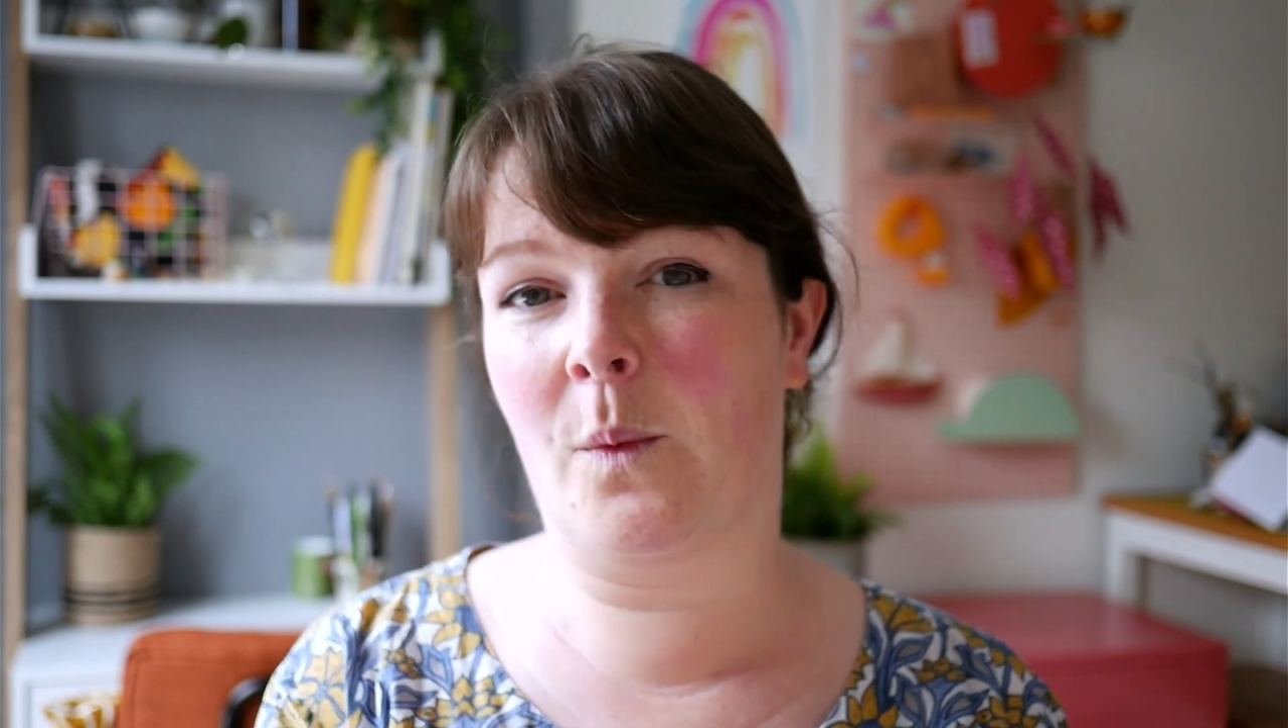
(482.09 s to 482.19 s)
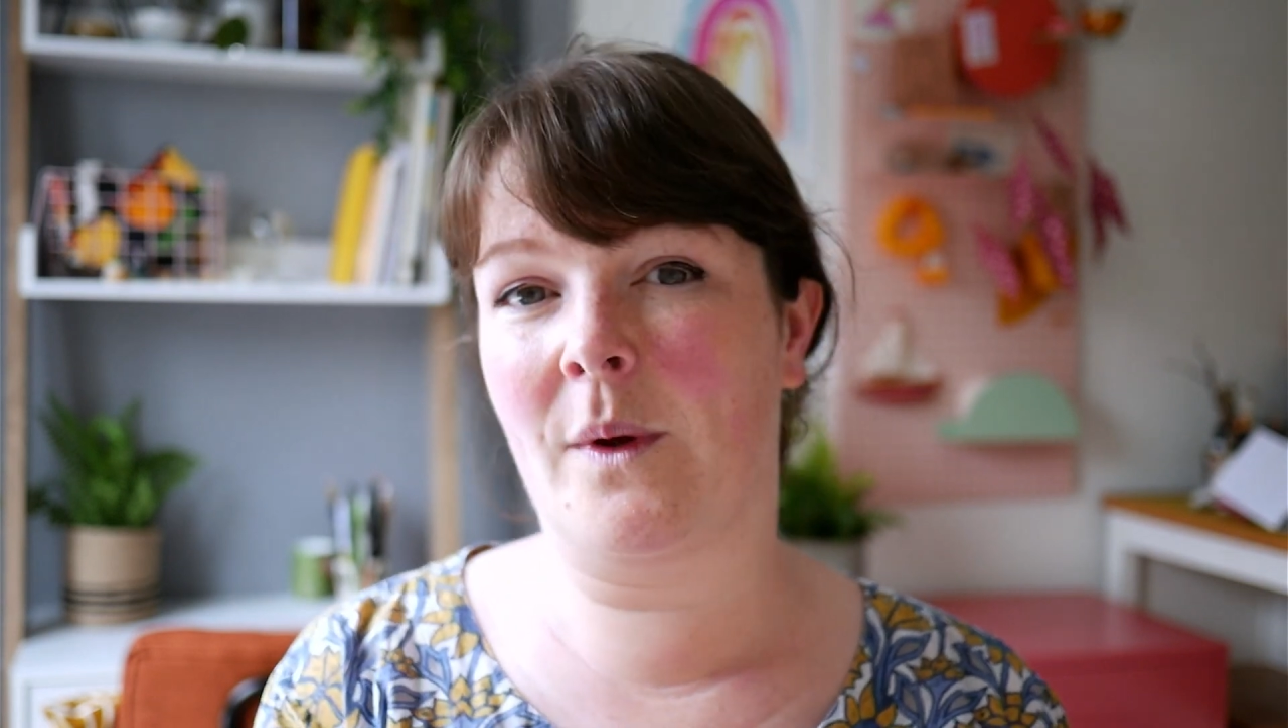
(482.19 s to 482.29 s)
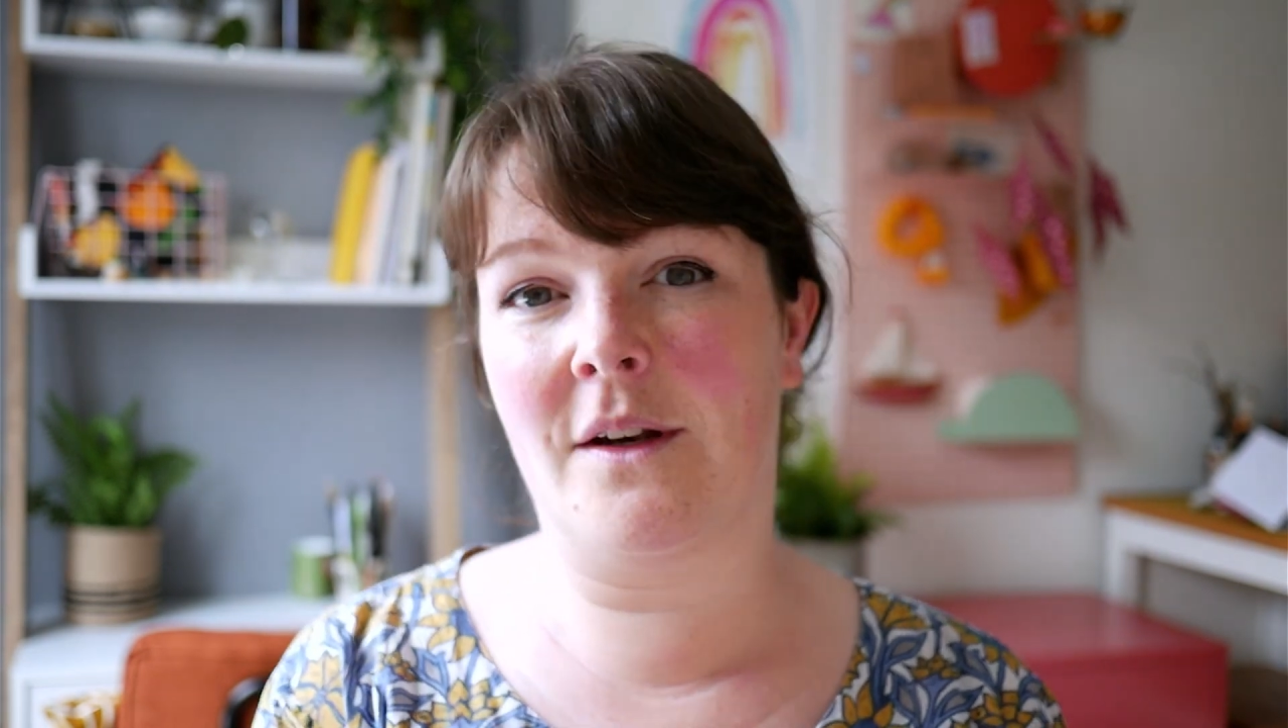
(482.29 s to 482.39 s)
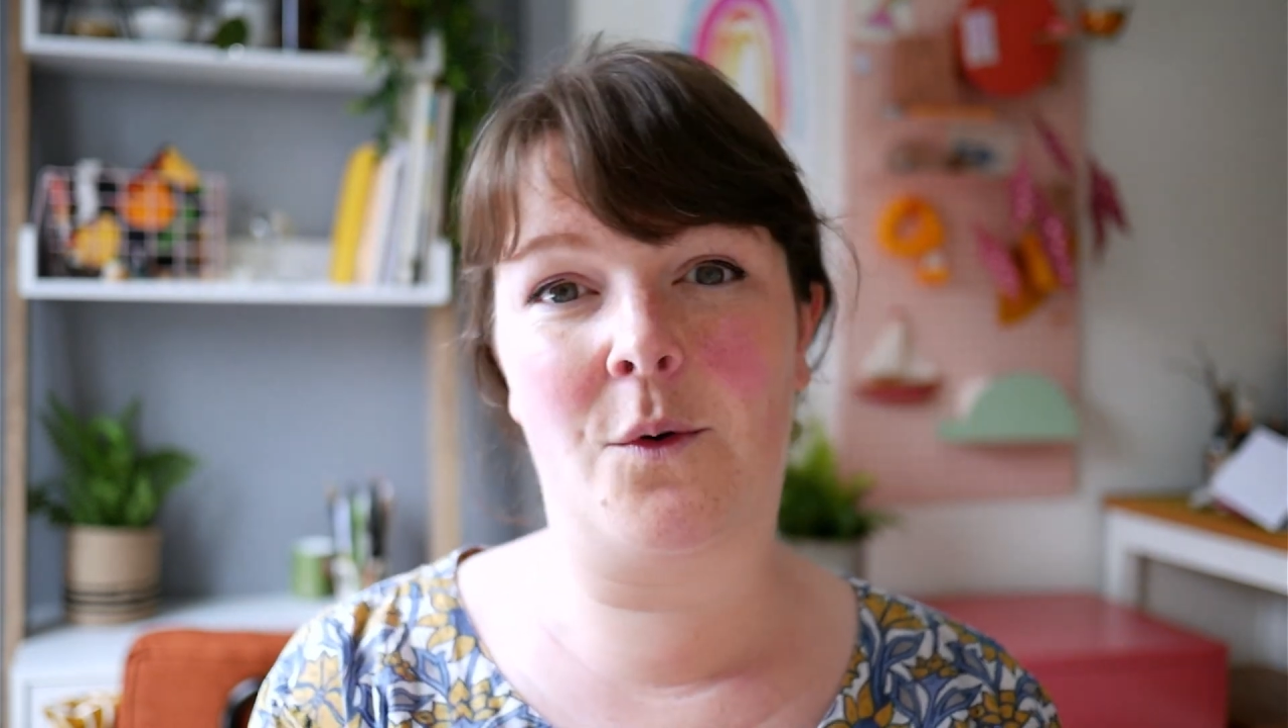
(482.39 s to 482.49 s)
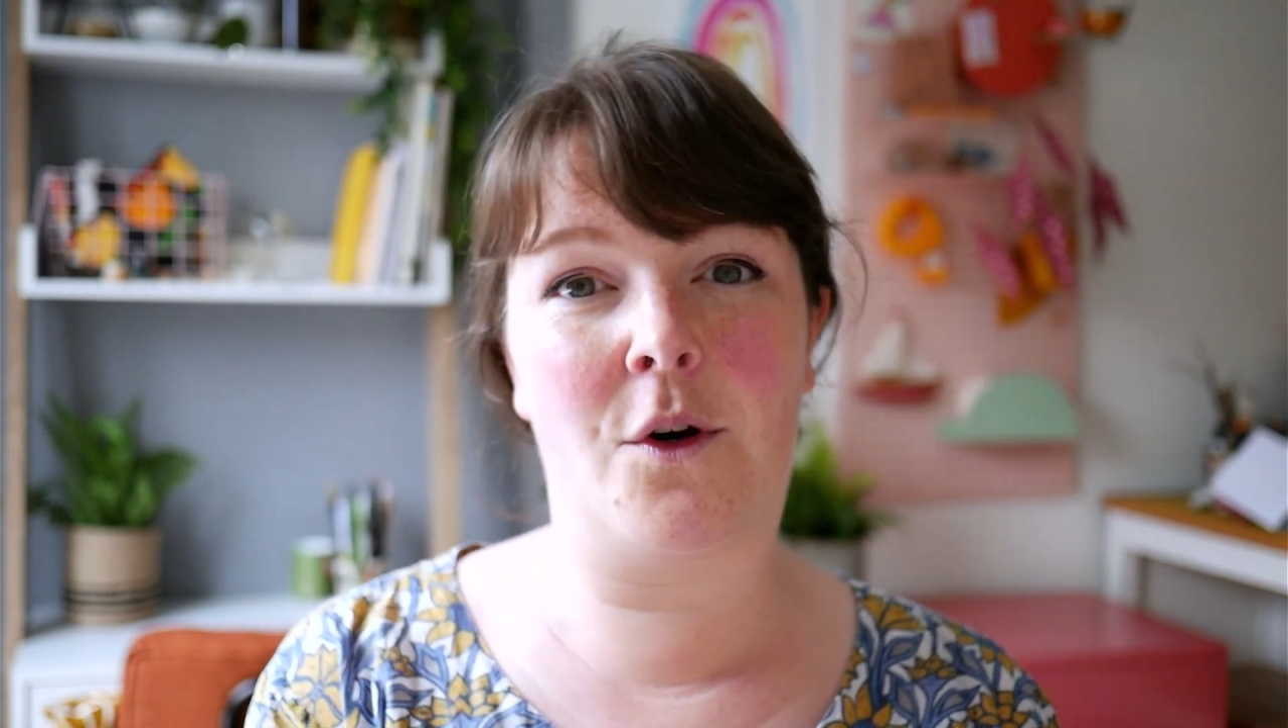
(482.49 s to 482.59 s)

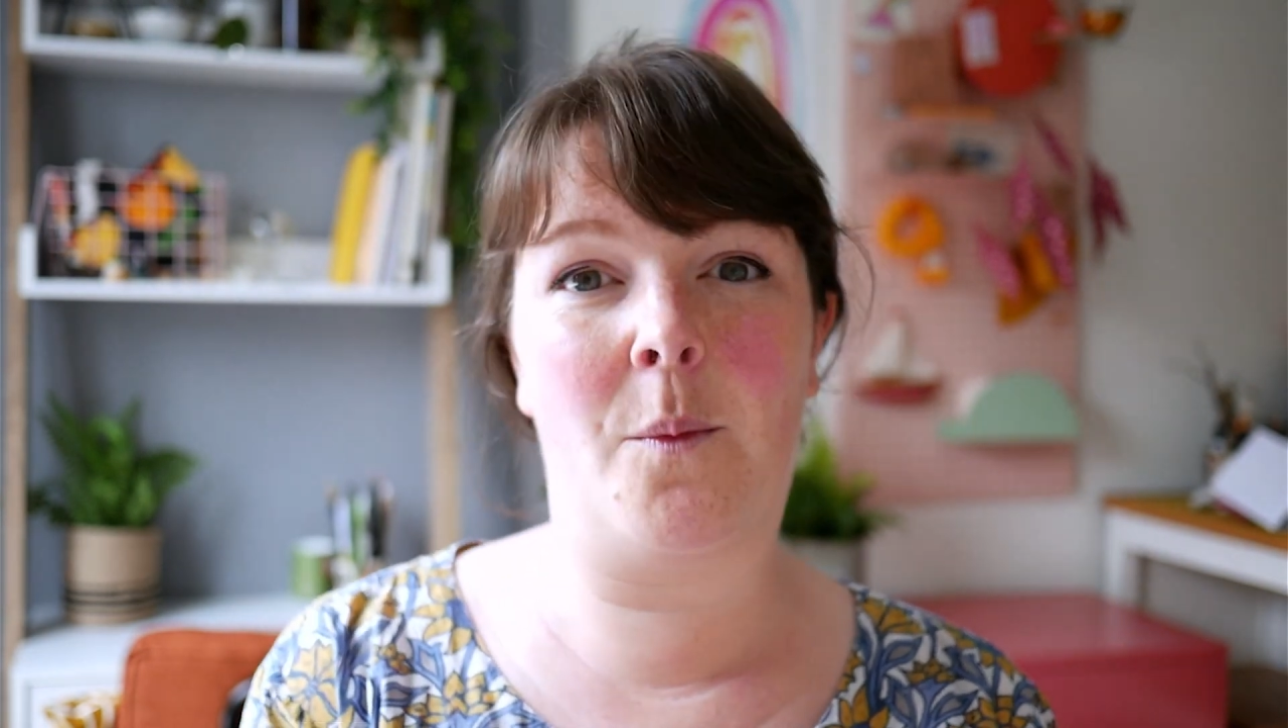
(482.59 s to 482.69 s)
weird going